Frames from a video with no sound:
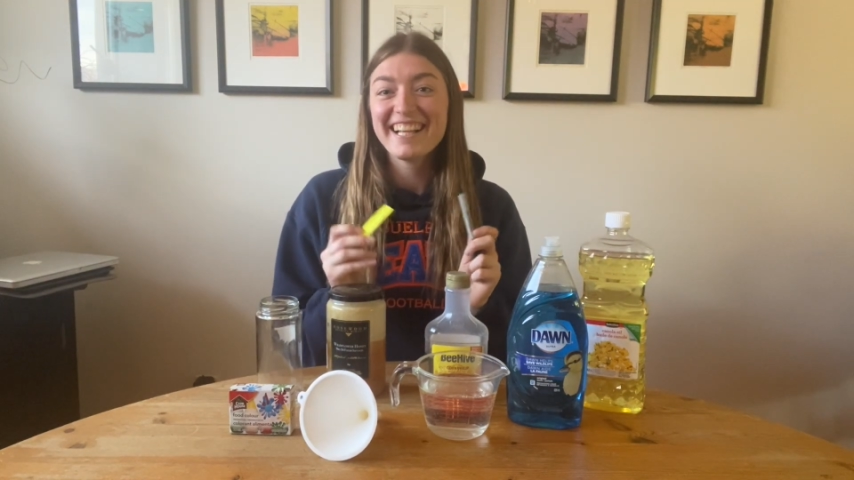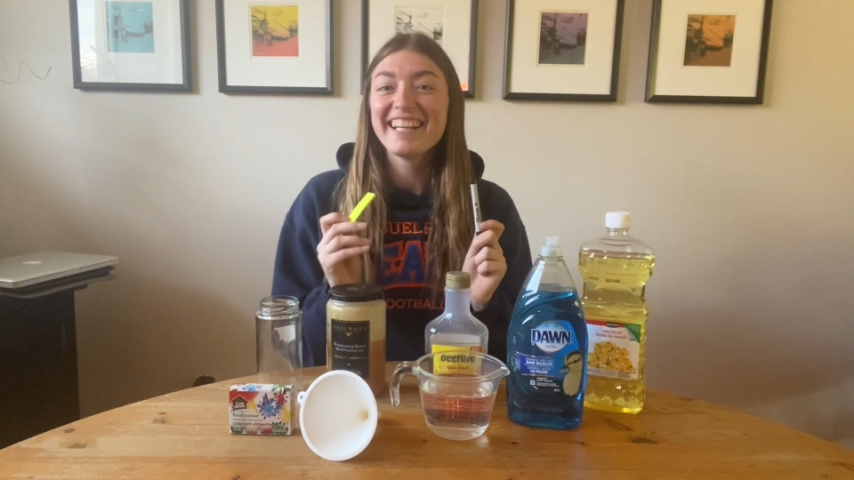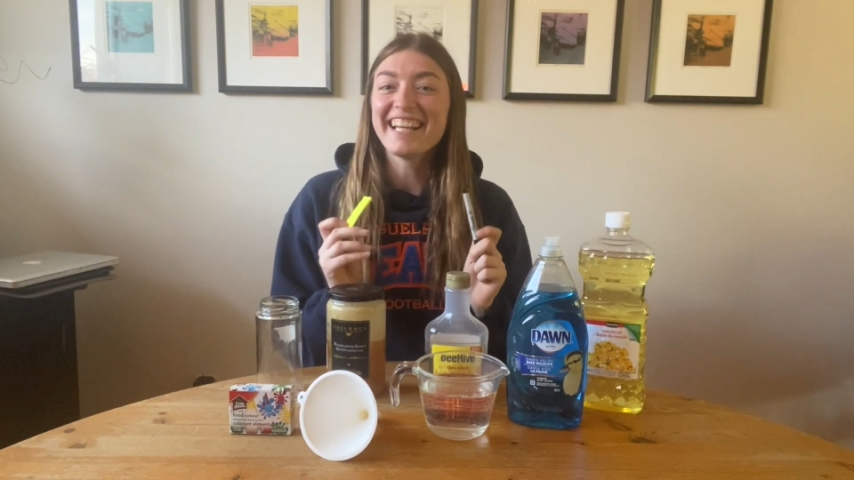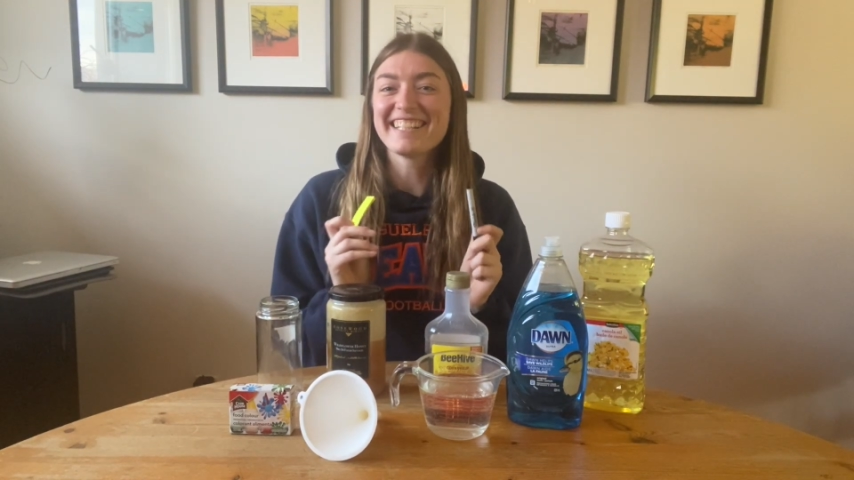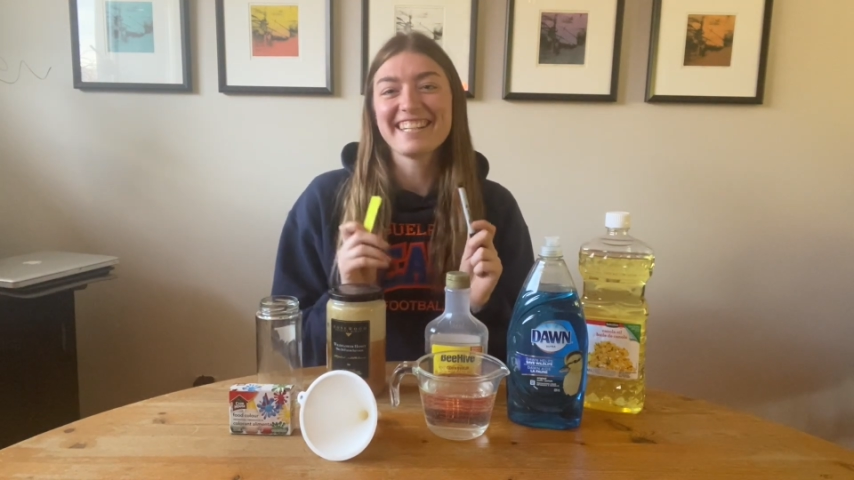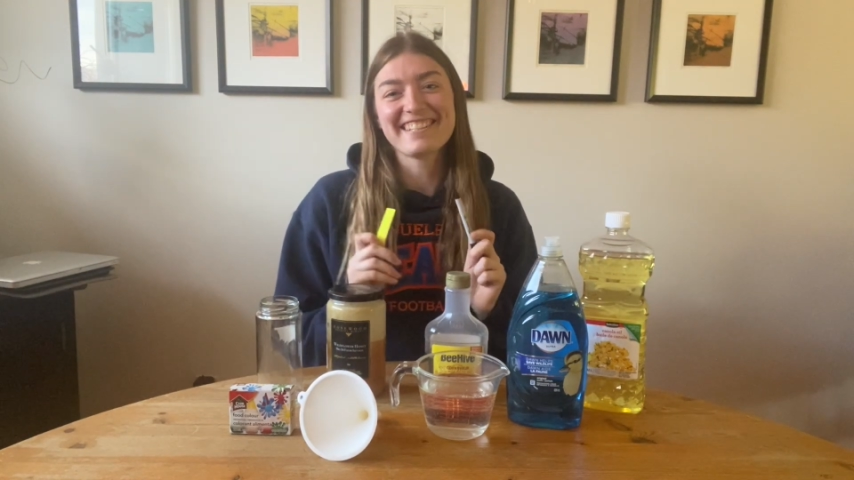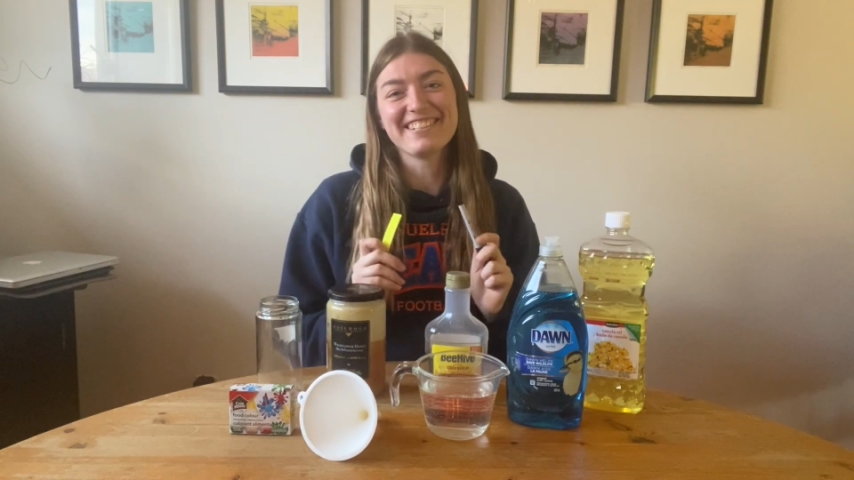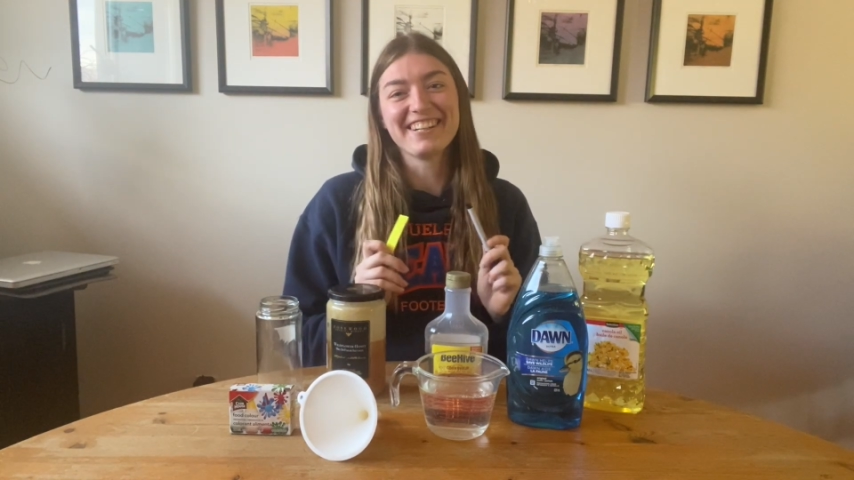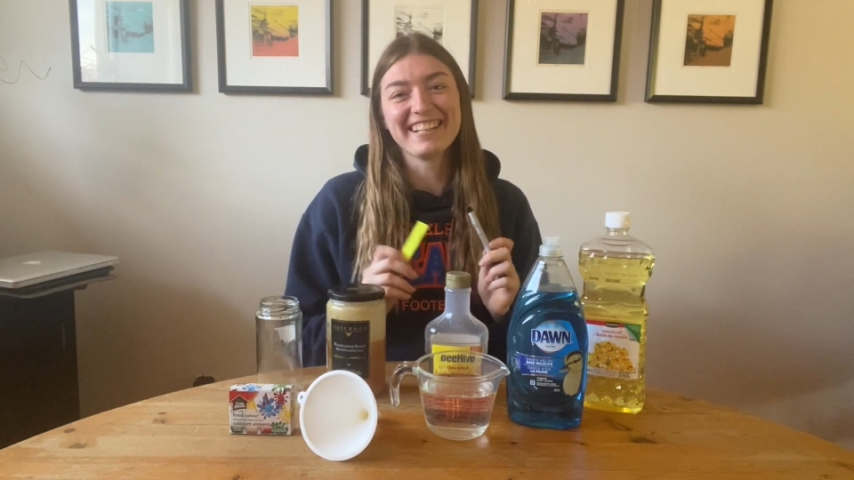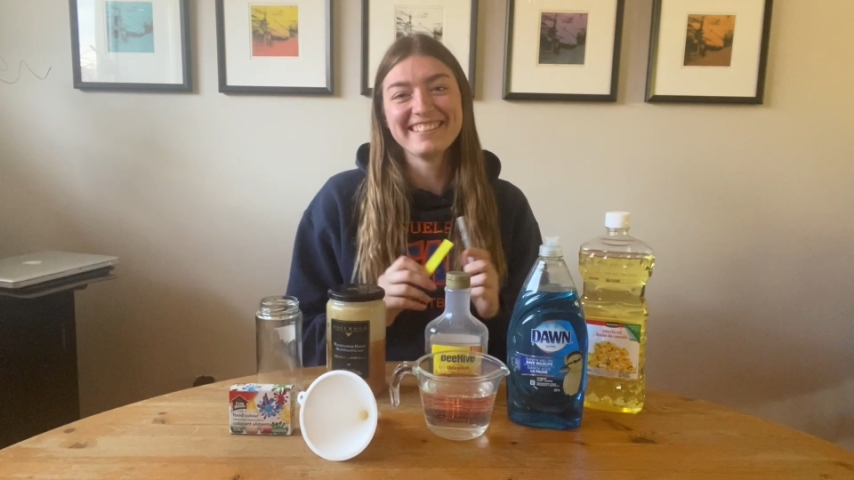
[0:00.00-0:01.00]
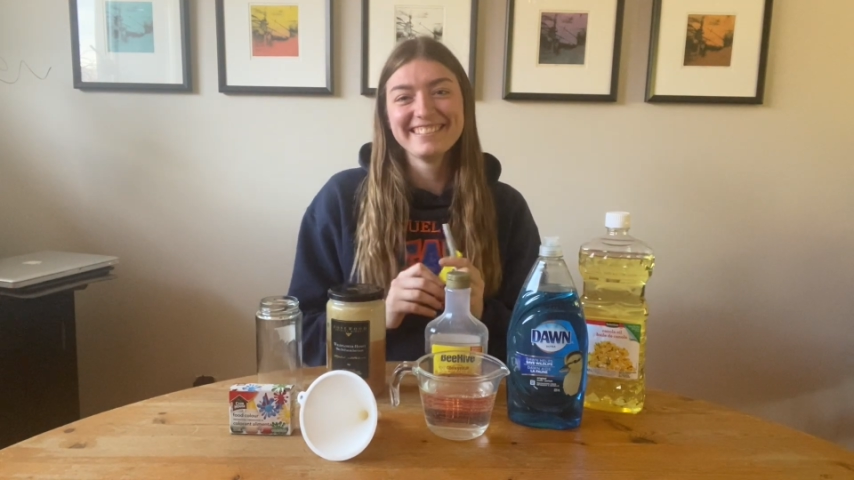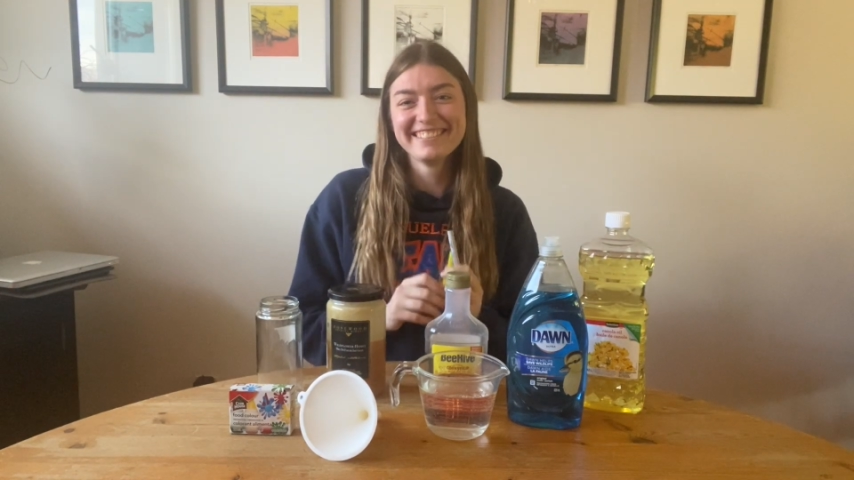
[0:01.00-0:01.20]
Let's get started.